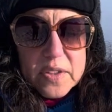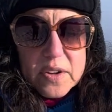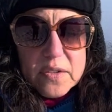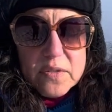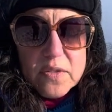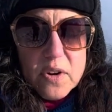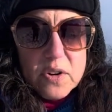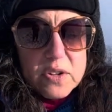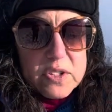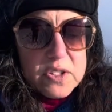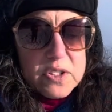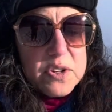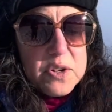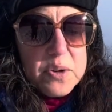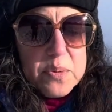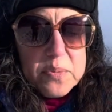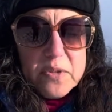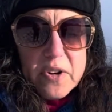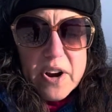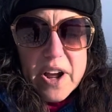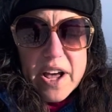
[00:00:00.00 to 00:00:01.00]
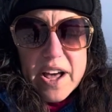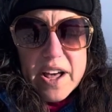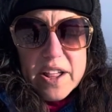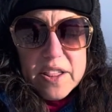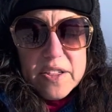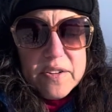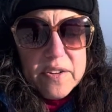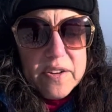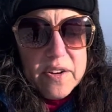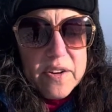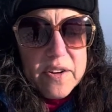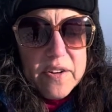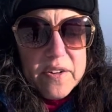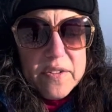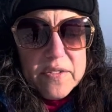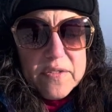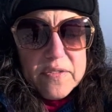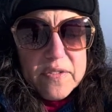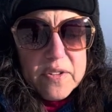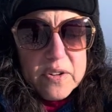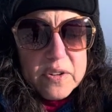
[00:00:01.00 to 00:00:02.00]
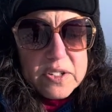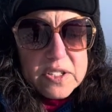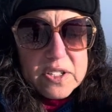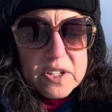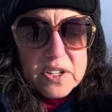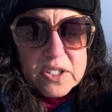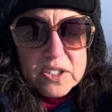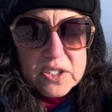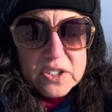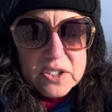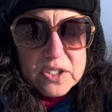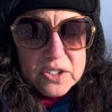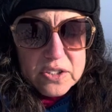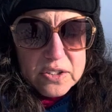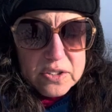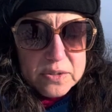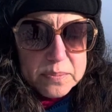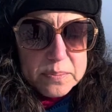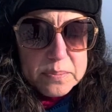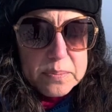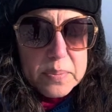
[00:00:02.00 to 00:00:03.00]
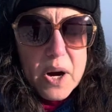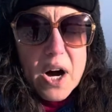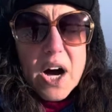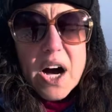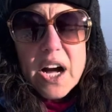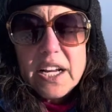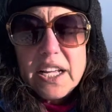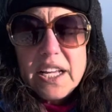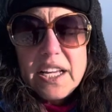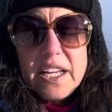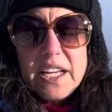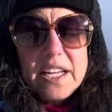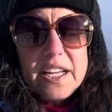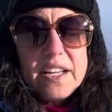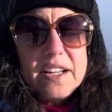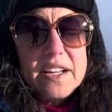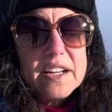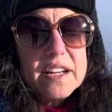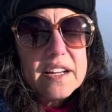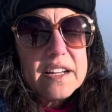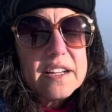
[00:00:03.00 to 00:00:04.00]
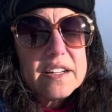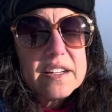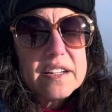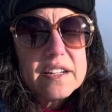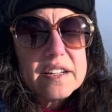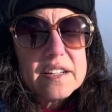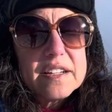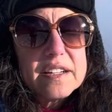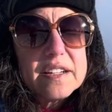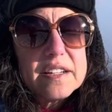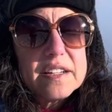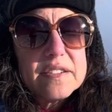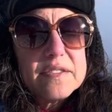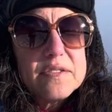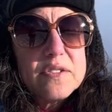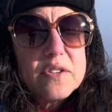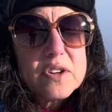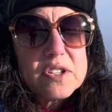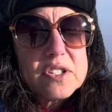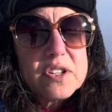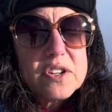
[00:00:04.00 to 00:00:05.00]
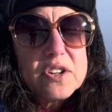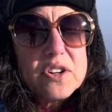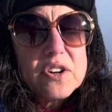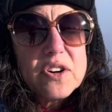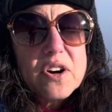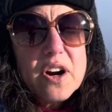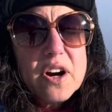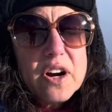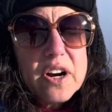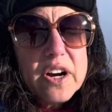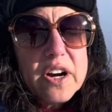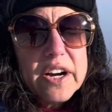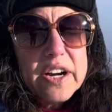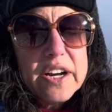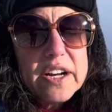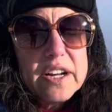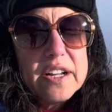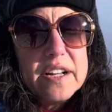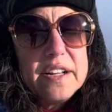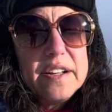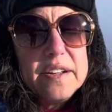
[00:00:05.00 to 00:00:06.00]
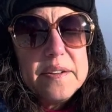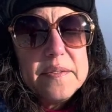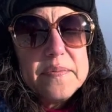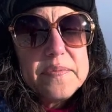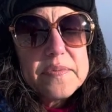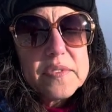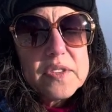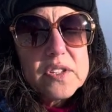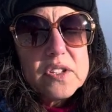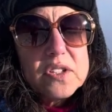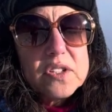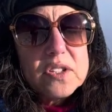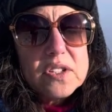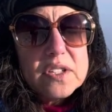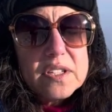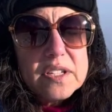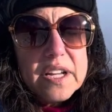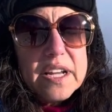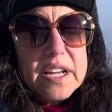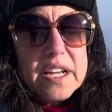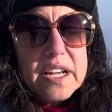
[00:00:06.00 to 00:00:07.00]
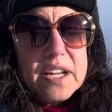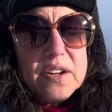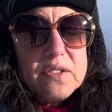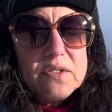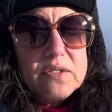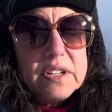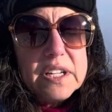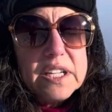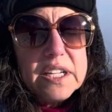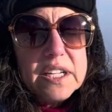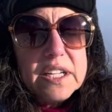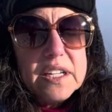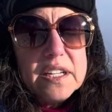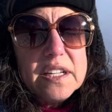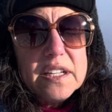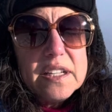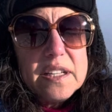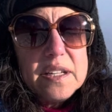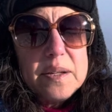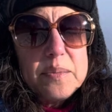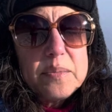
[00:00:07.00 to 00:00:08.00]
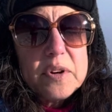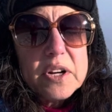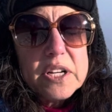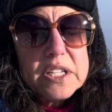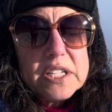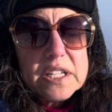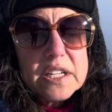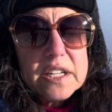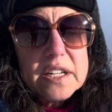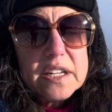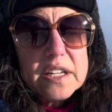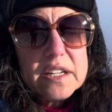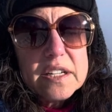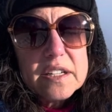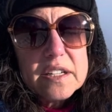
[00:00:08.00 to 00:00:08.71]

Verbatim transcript: Focus on your breath, focus on your body, focus on your heart. Just stay really present.